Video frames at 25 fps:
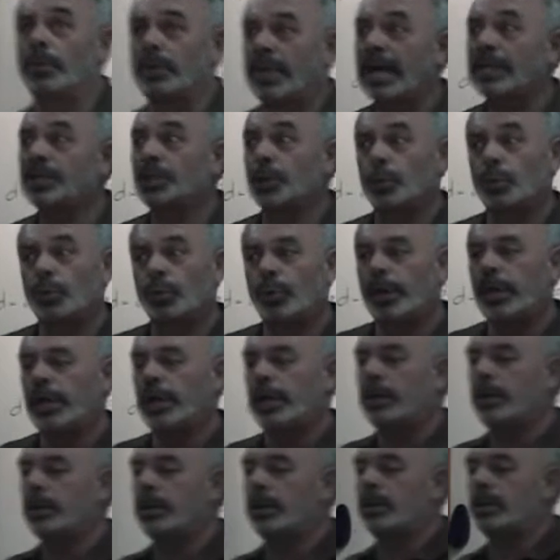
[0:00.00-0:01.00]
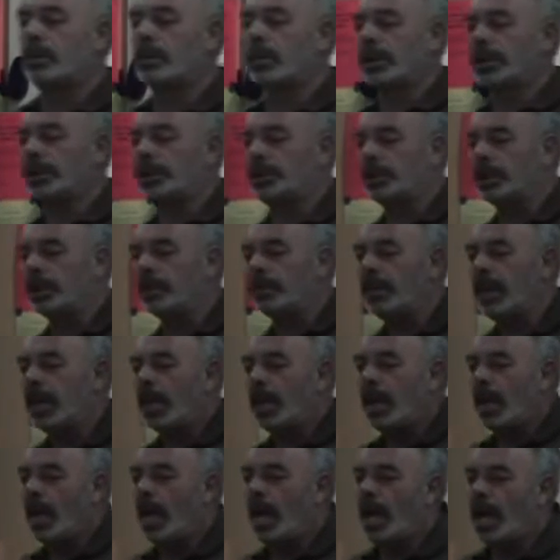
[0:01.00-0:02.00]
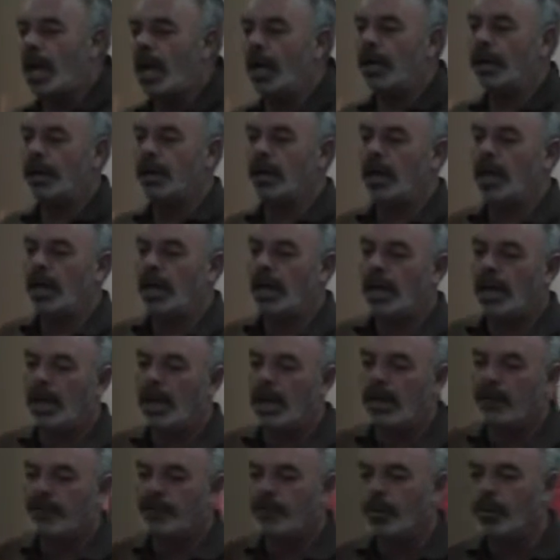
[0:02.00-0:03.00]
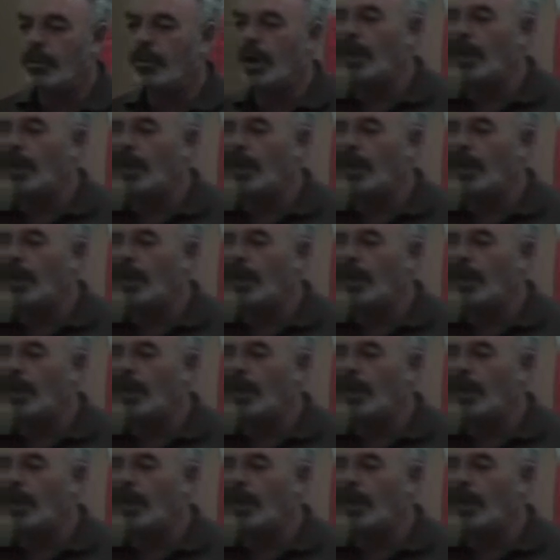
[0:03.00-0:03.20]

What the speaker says: That's a really good question, and in a few